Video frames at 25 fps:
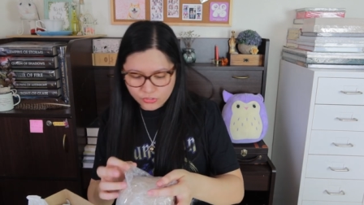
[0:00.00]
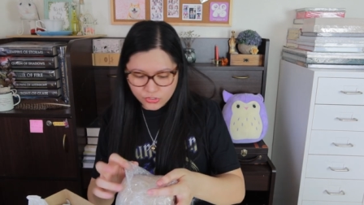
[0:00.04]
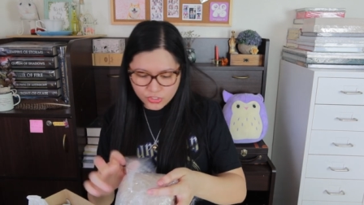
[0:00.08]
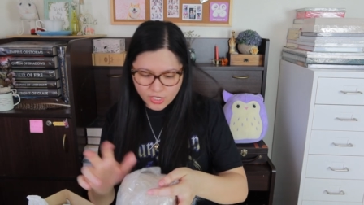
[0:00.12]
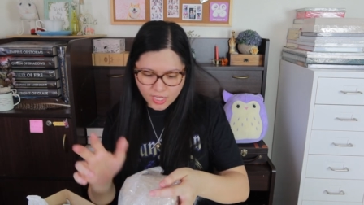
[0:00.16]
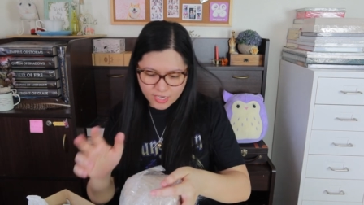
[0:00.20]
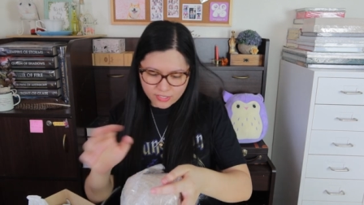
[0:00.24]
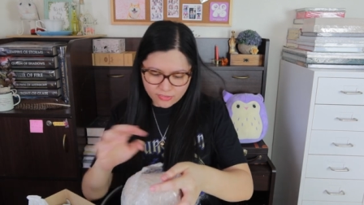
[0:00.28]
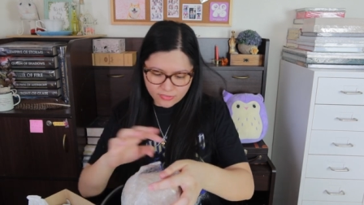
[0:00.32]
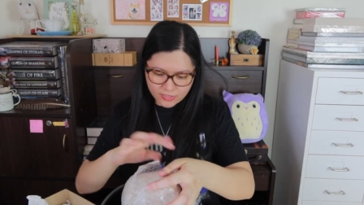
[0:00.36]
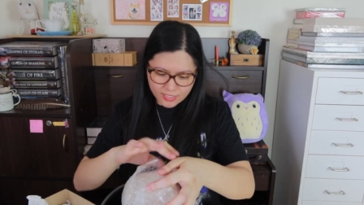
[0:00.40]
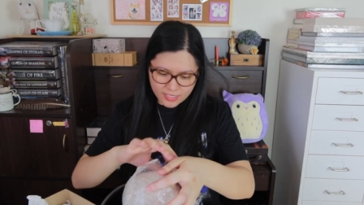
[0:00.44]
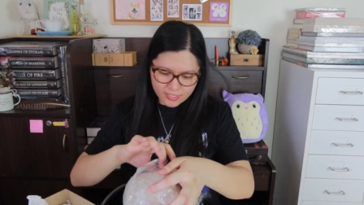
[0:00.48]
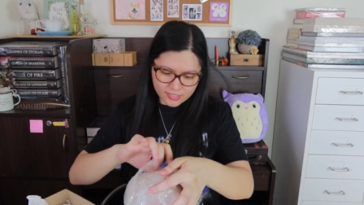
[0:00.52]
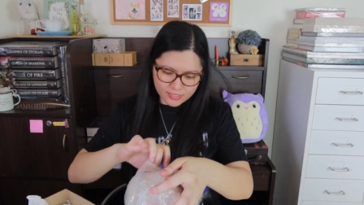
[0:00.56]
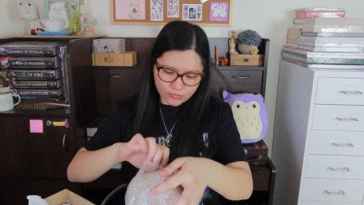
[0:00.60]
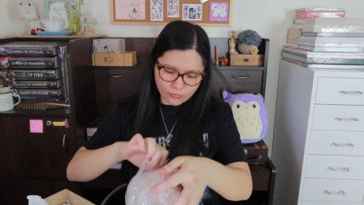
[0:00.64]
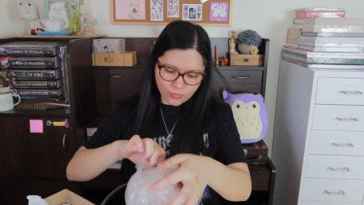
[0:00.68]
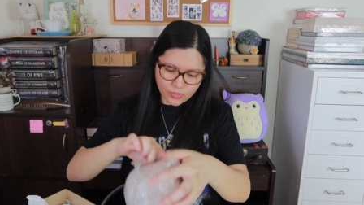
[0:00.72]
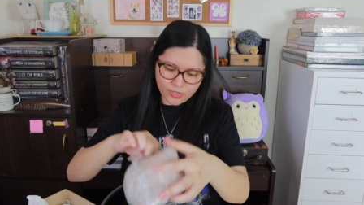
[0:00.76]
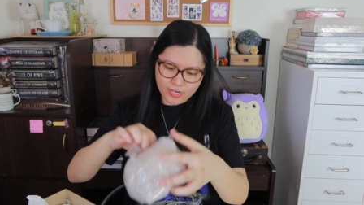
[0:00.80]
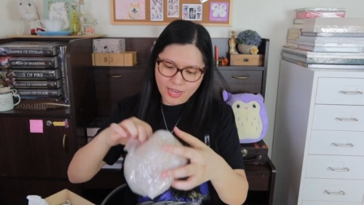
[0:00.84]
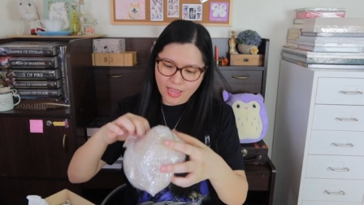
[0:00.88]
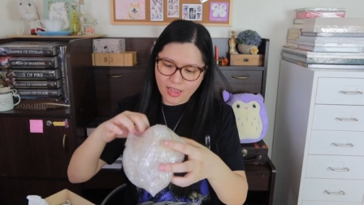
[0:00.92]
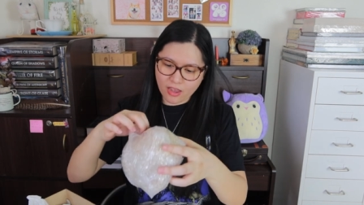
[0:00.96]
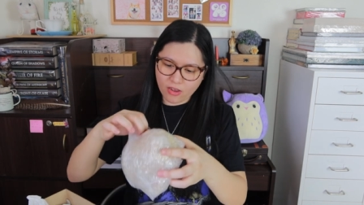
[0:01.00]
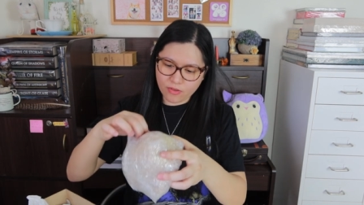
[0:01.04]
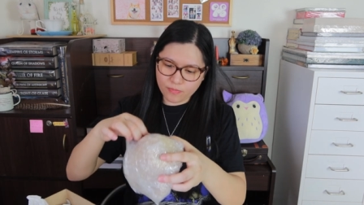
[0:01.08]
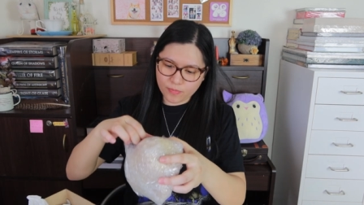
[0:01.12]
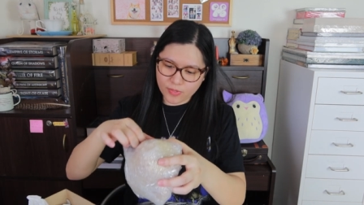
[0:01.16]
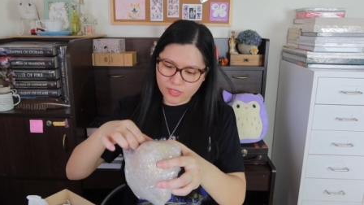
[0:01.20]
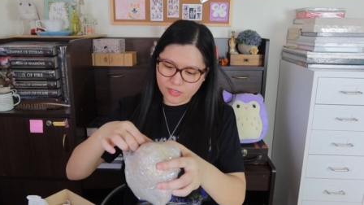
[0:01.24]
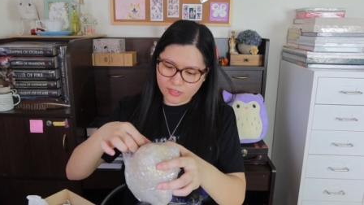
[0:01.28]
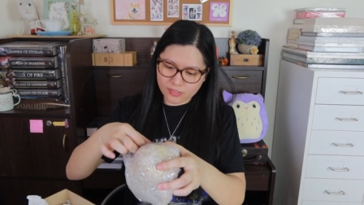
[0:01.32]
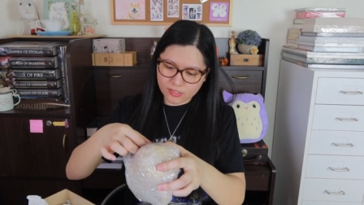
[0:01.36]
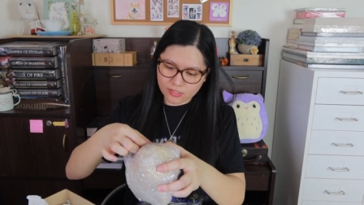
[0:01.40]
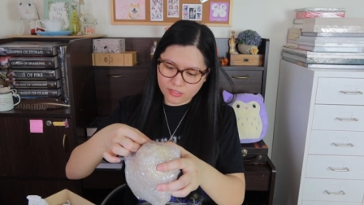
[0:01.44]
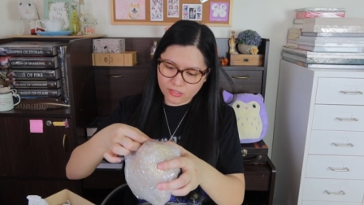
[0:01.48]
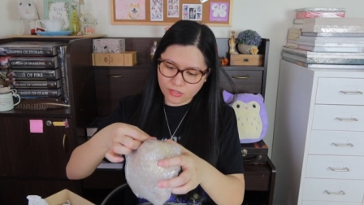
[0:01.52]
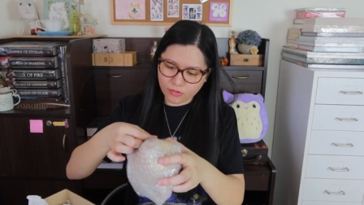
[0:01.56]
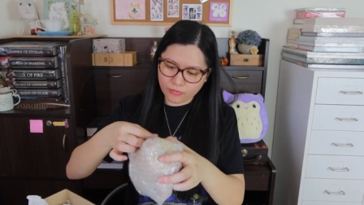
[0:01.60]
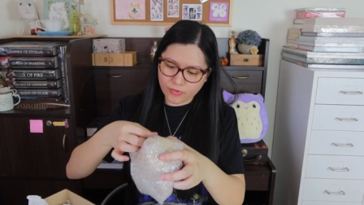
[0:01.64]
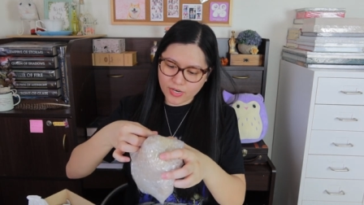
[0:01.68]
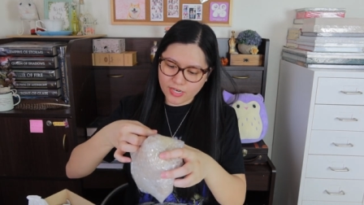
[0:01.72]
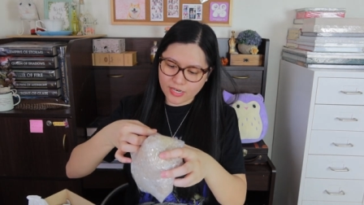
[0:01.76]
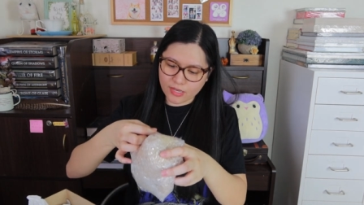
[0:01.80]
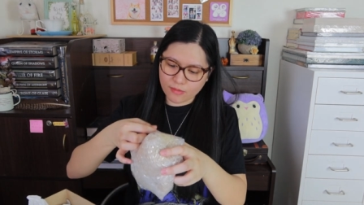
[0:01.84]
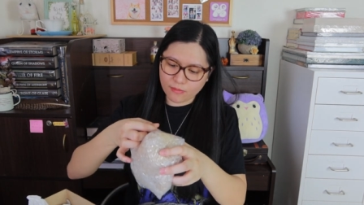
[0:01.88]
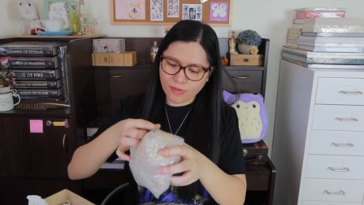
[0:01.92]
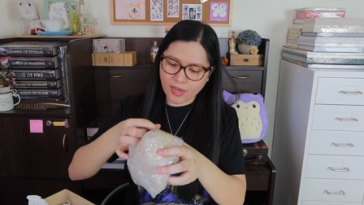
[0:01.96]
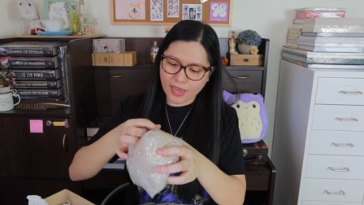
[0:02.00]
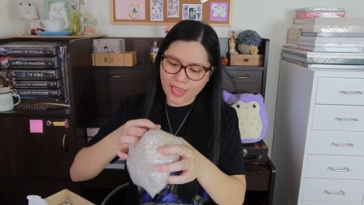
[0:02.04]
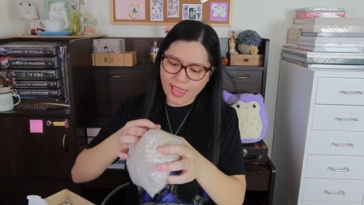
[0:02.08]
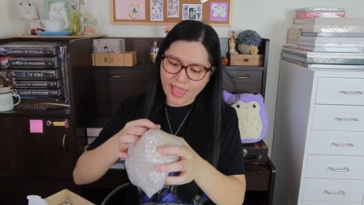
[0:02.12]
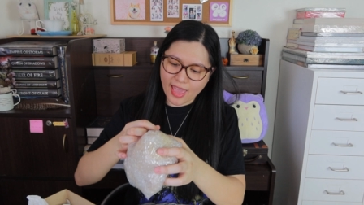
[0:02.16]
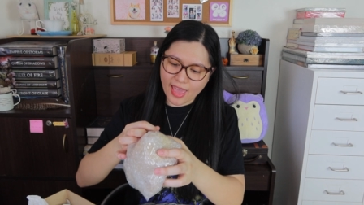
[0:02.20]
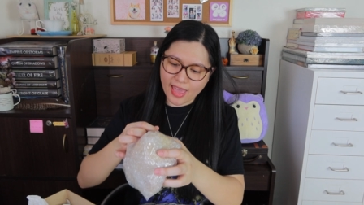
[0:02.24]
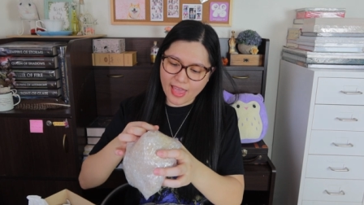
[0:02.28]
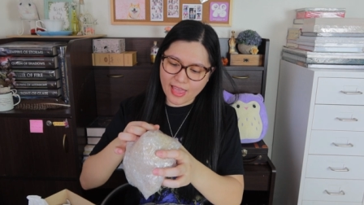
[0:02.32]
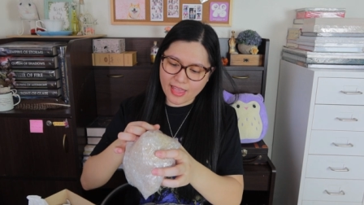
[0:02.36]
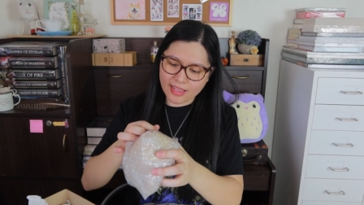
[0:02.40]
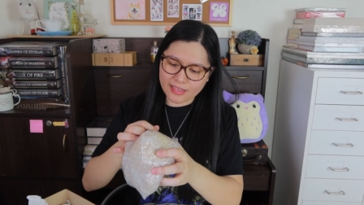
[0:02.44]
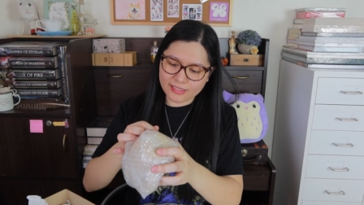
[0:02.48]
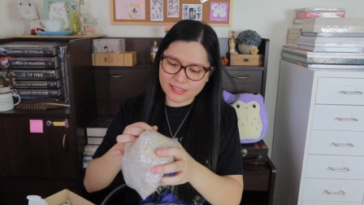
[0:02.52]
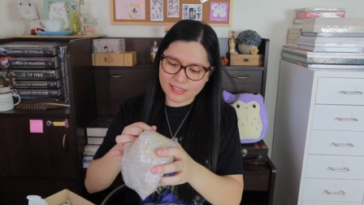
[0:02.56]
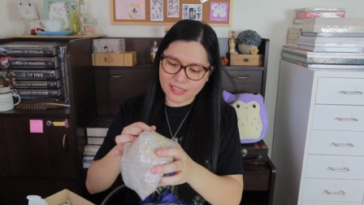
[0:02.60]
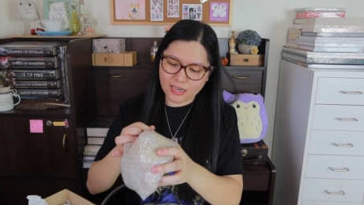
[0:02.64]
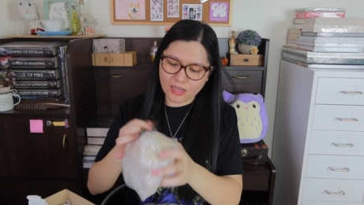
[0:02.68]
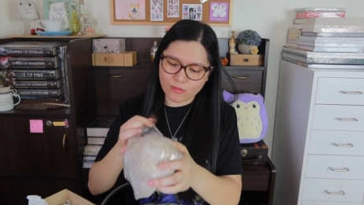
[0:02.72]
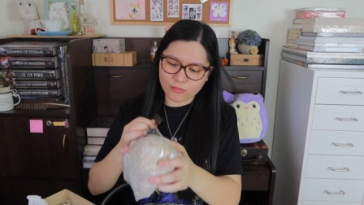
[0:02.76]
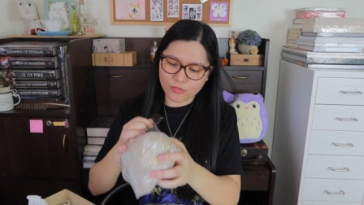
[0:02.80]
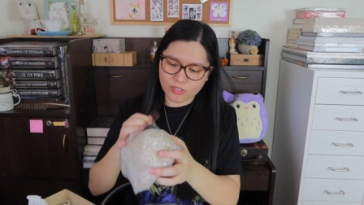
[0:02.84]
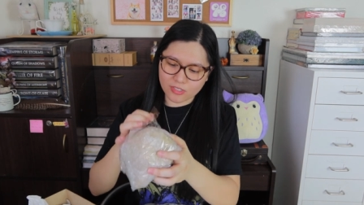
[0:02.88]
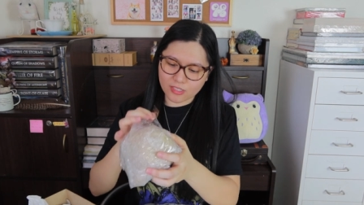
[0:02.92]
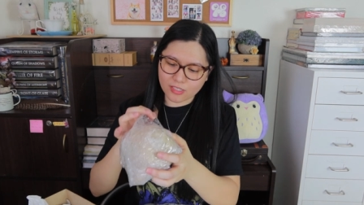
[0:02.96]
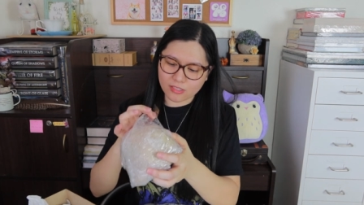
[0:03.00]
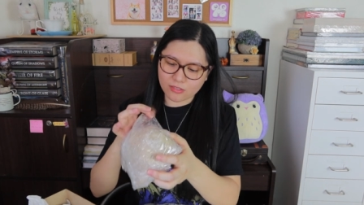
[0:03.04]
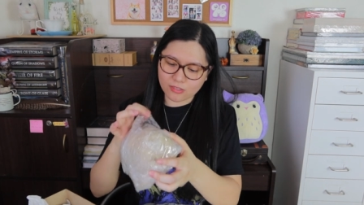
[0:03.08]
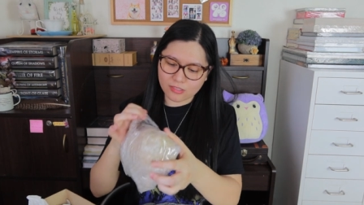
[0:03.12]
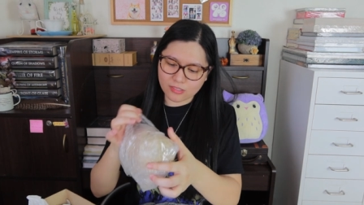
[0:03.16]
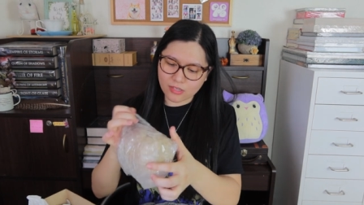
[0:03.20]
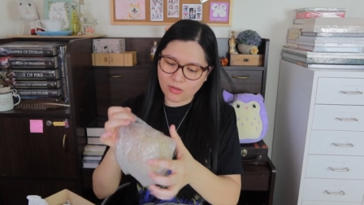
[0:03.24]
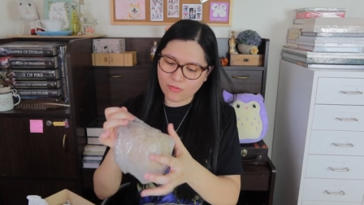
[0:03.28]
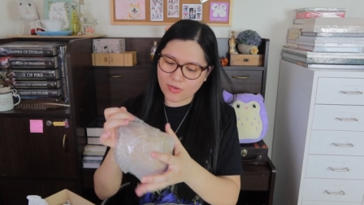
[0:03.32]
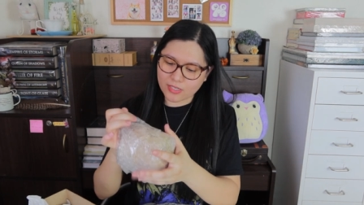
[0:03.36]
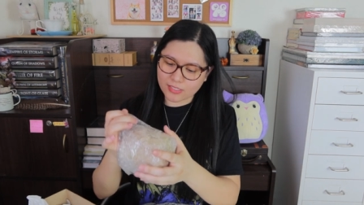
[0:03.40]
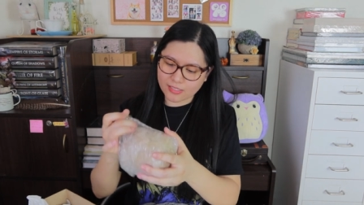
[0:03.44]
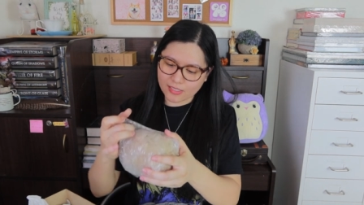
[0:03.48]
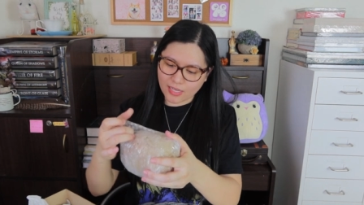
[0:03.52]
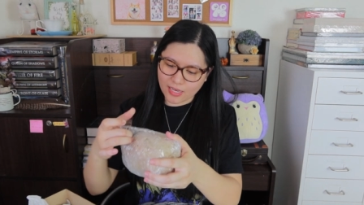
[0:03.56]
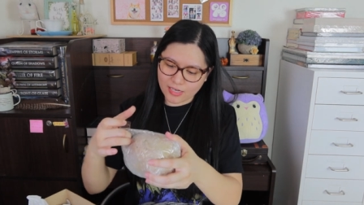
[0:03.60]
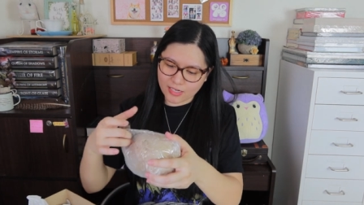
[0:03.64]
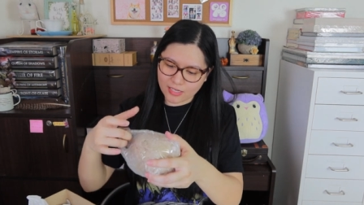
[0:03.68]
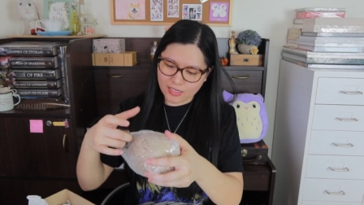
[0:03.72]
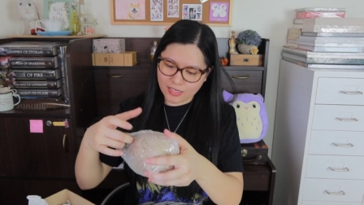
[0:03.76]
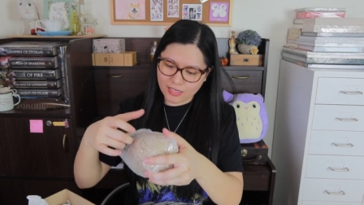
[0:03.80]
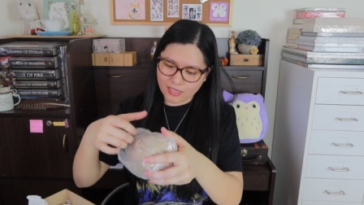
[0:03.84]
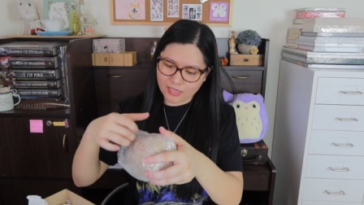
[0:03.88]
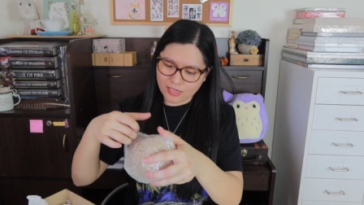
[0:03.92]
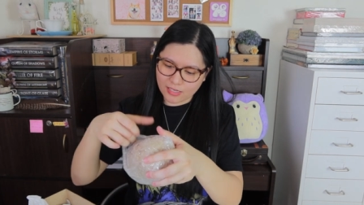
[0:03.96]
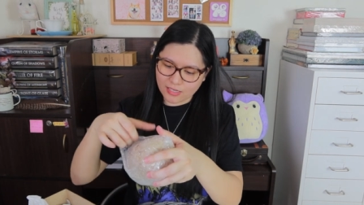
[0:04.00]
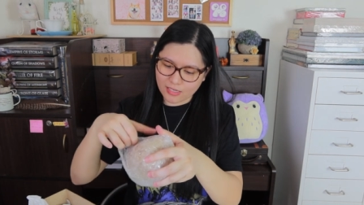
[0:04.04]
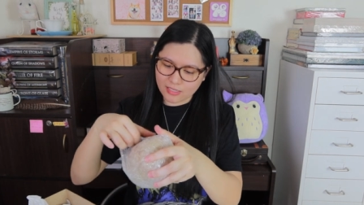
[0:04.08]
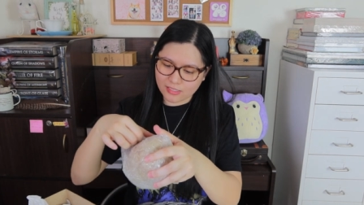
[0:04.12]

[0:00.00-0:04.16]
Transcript: check this one out because it's already in my hands and I'm just so excited.